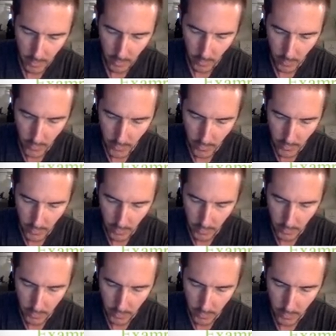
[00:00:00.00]
which is equal
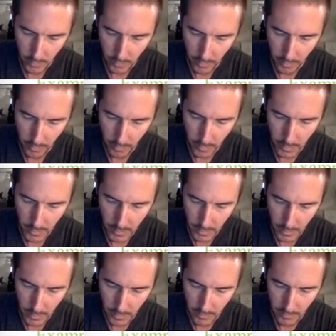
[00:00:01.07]
to 3
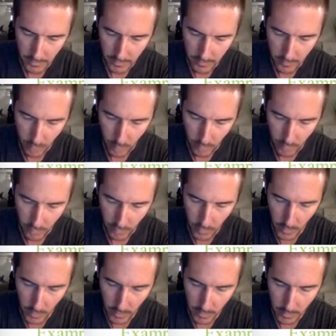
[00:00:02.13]
times 4
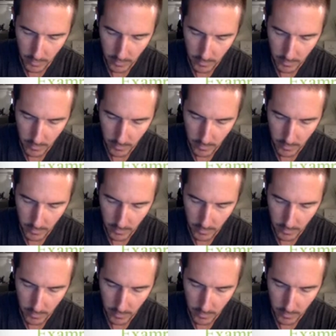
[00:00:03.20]
squared.